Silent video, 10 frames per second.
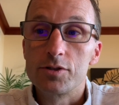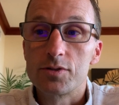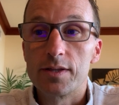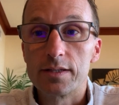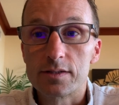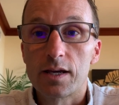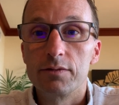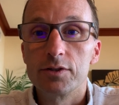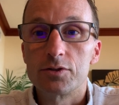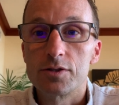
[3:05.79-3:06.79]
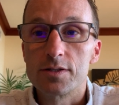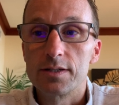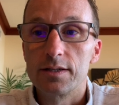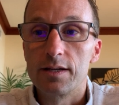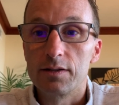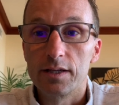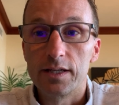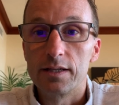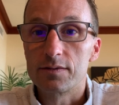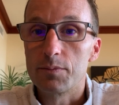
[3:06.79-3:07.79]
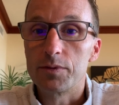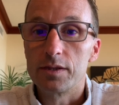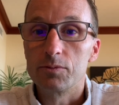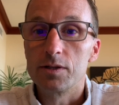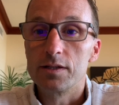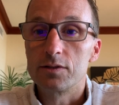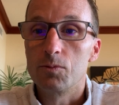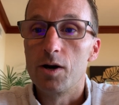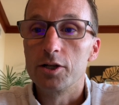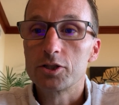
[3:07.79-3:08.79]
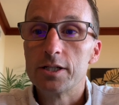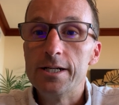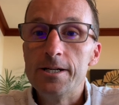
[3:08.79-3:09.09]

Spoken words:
So that's kind of interesting, and again, something that we need to watch.